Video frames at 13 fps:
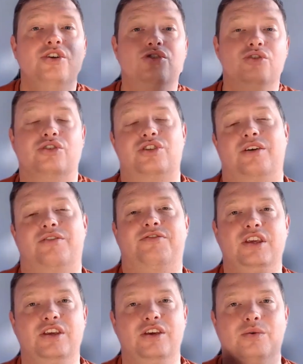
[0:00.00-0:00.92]
just
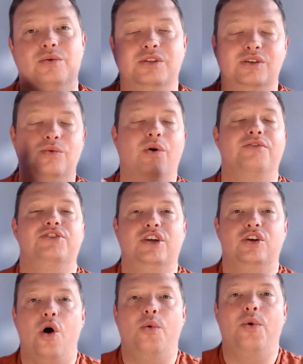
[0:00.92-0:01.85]
for you to
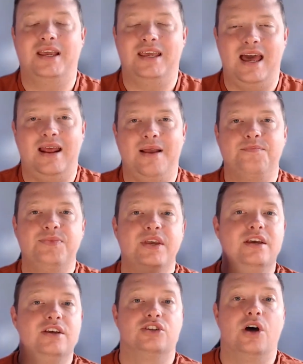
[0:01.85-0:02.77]
obviously go and get it.
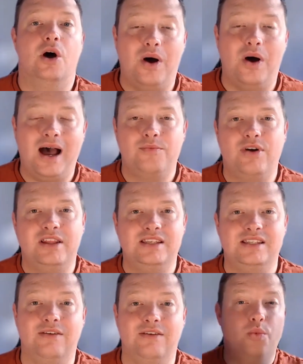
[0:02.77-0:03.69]
So I'm
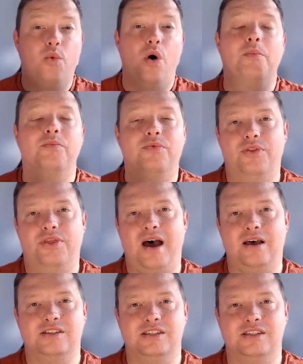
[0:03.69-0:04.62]
ready to give you
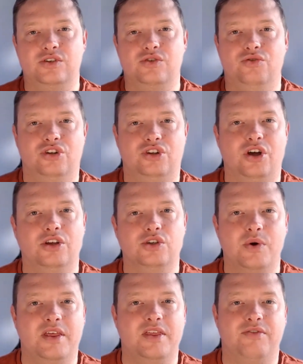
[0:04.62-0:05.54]

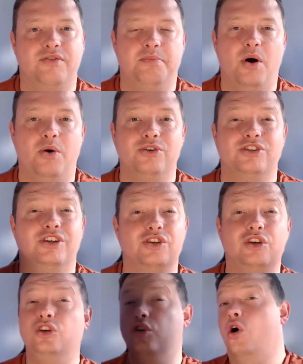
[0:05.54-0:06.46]
$1,600 worth of free
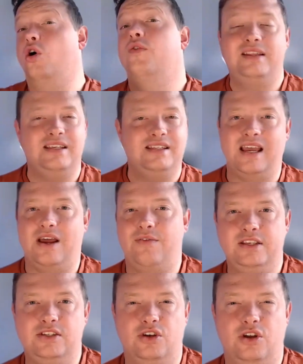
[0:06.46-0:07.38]
bonuses. You're ready to get
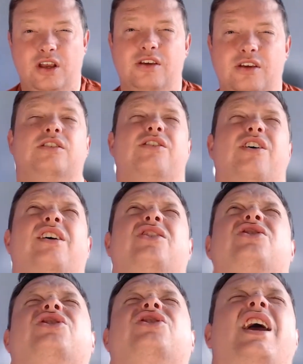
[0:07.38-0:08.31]
Writesonic because it's going to
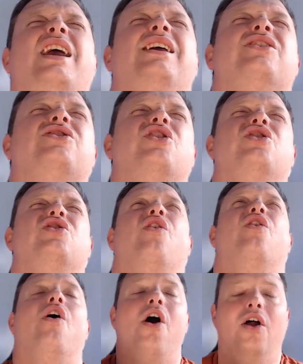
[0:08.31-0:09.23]
change
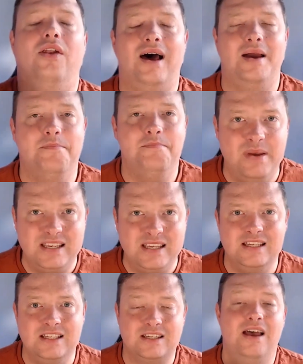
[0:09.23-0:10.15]
your online
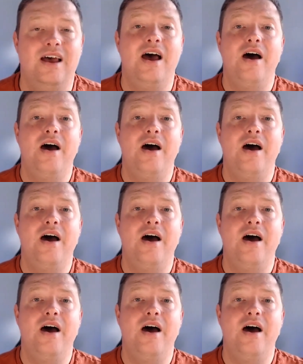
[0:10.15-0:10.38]
business